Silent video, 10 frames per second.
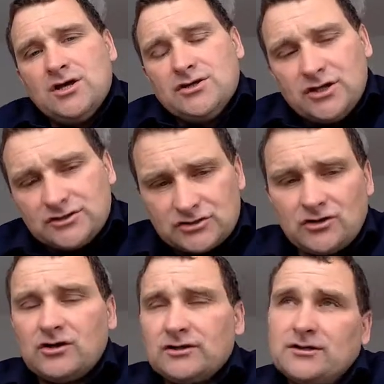can
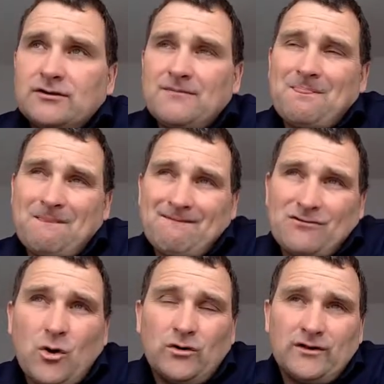start to
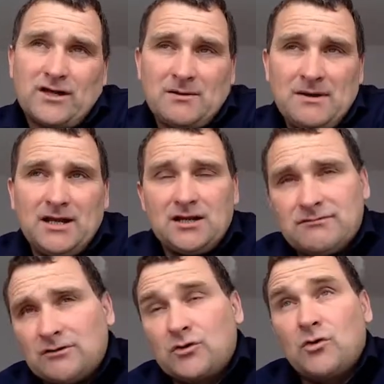talk to the committee
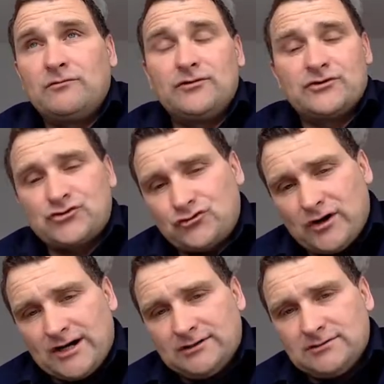around going for a
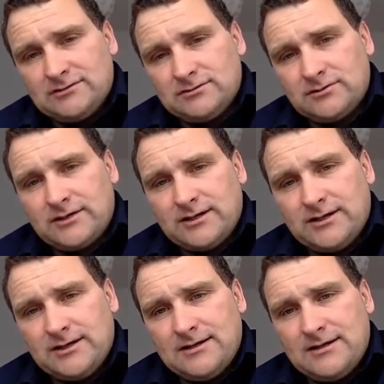trial.
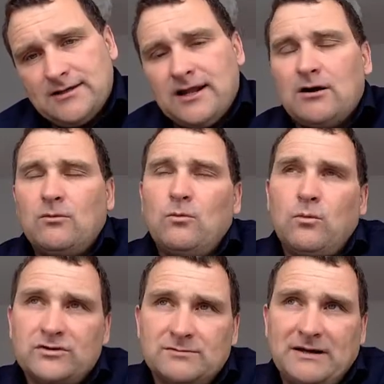Okay, now
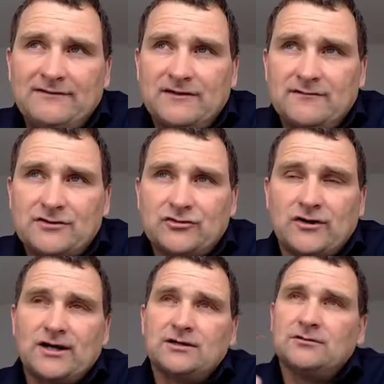what's the benefit of a
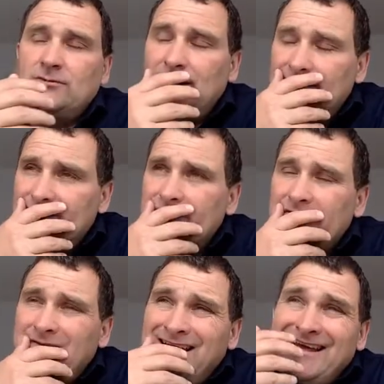trial? Well,
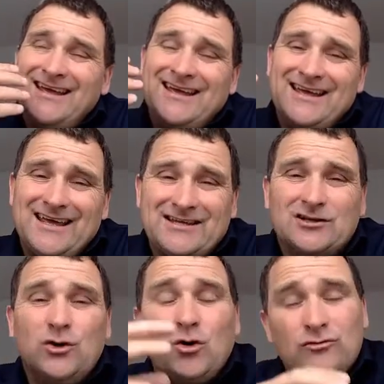
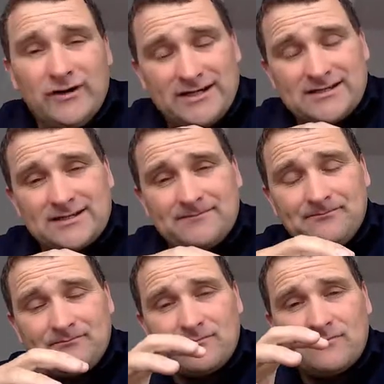it's low risk
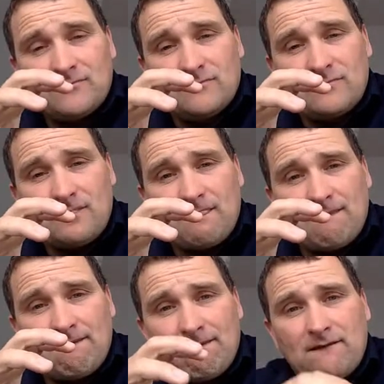
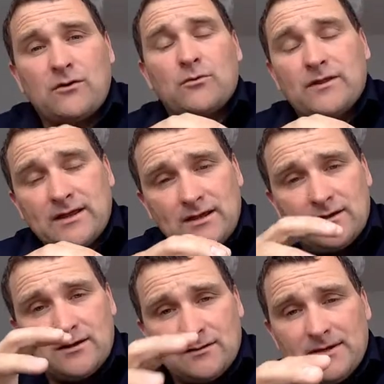to
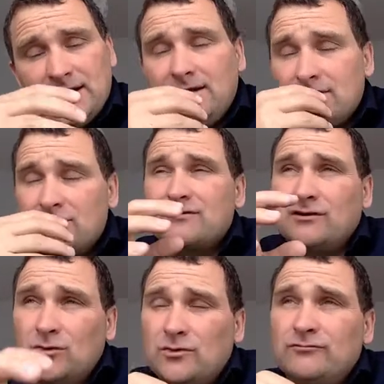the committee. It's
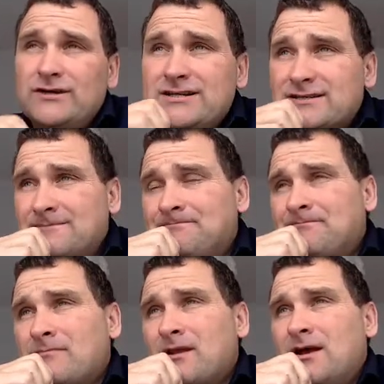a lower risk,
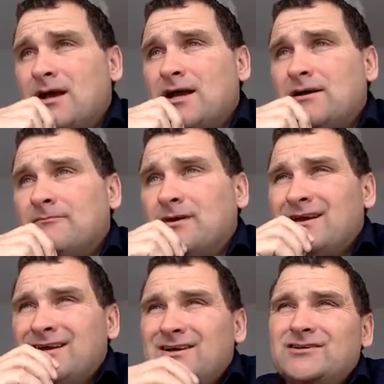and
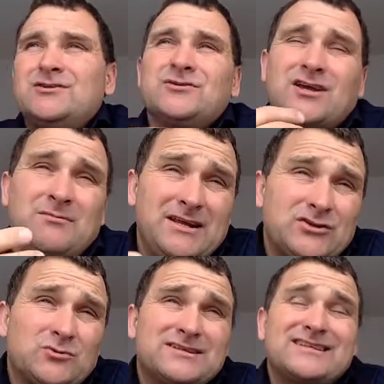the
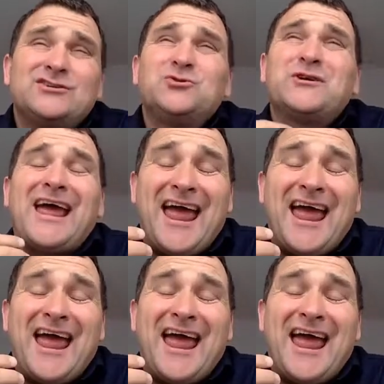committees don't want to say no to